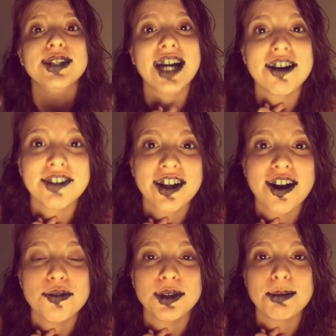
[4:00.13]
do a cover
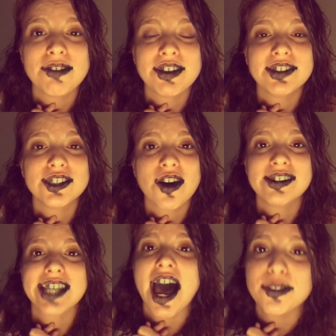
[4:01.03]
of one of my favorite
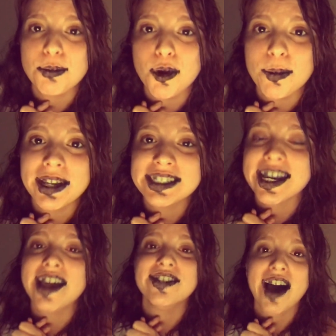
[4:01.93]
songs at the moment,
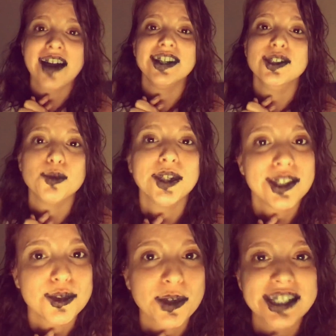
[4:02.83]
and that is what
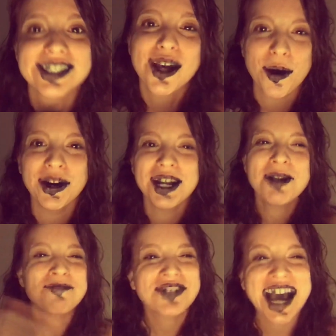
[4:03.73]
this was. So
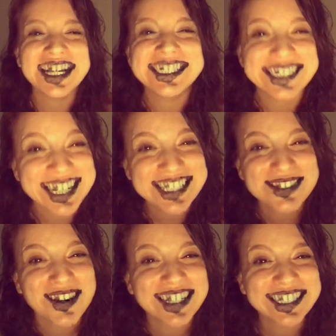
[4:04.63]
I
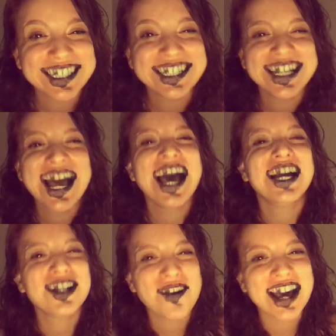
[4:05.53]
just wanted to
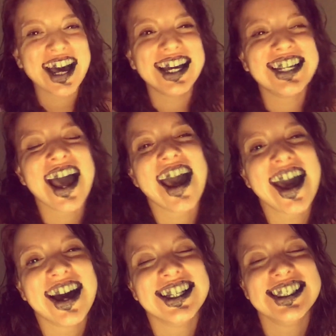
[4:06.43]
go ahead
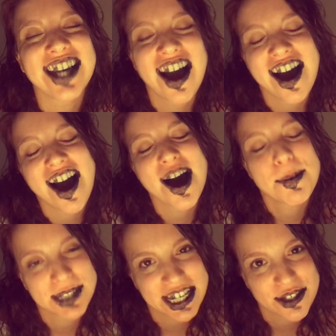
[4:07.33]
and
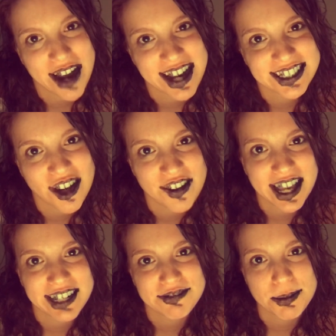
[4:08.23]
update you guys on
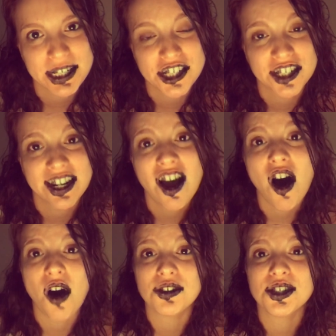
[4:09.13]
that information.
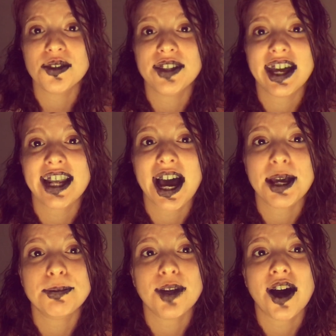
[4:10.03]
Also, that I
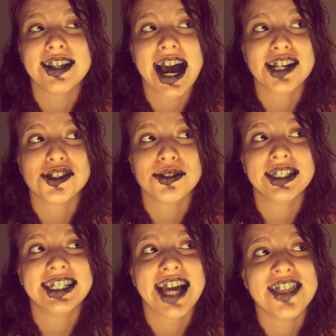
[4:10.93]
am not
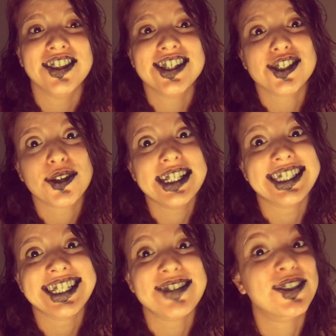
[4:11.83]
actually this
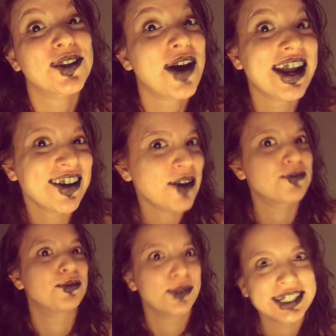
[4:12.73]
crazy, even though I
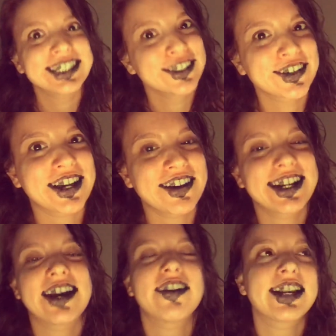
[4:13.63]
really look it
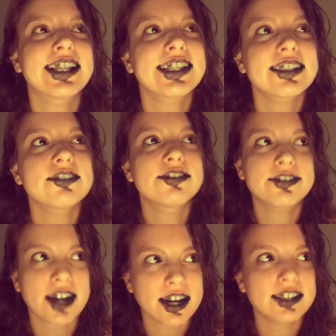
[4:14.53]
right now. And I think the
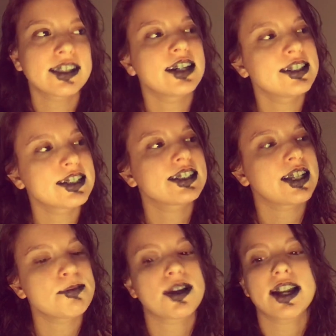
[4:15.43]
fact that I just
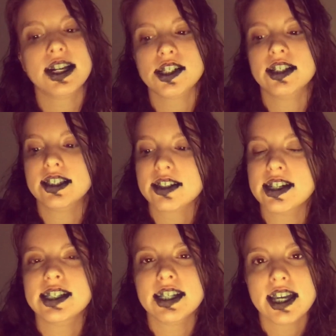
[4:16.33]
said I'm not actually this
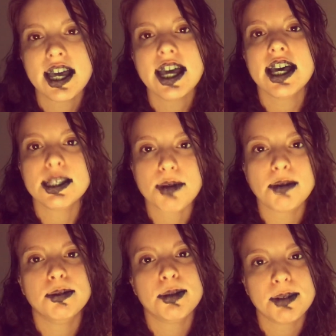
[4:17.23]
crazy is
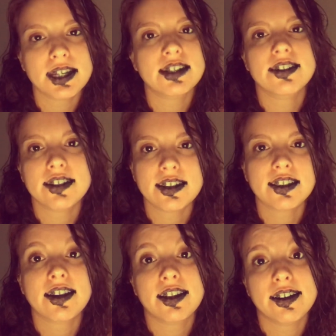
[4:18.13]
probably making you
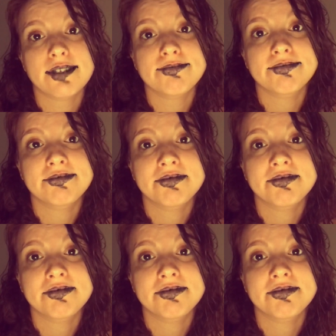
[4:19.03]
think that I am.